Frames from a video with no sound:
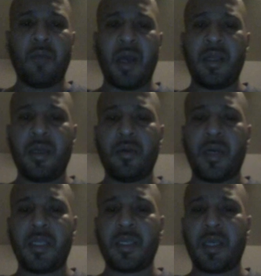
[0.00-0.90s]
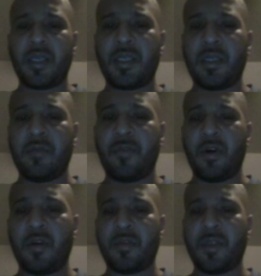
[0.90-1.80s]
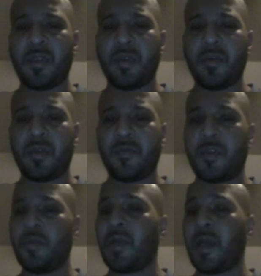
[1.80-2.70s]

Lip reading: Bilingual education involves the use of two